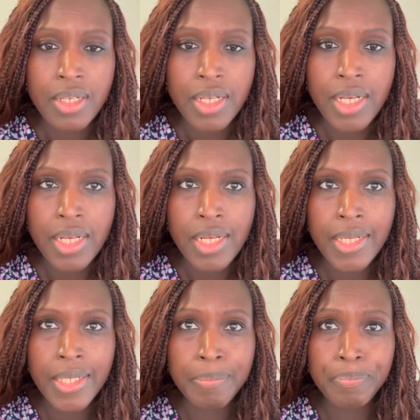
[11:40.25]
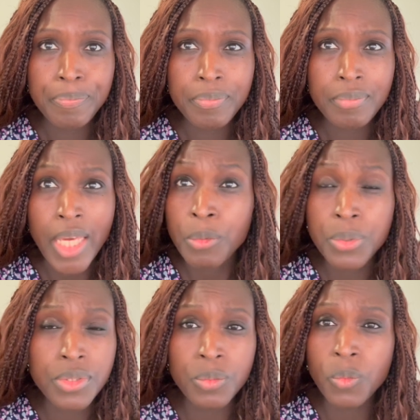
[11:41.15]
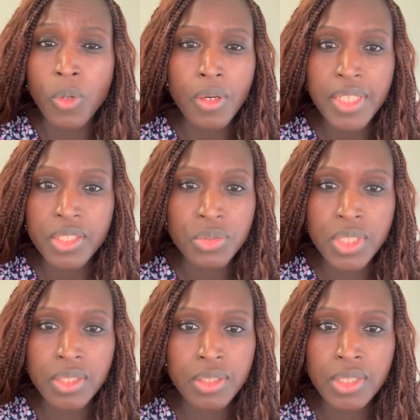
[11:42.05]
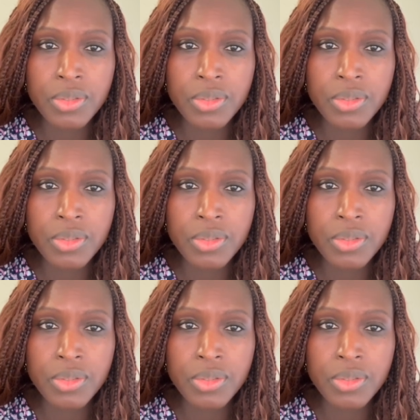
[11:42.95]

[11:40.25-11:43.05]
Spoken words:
I couldn't walk actually.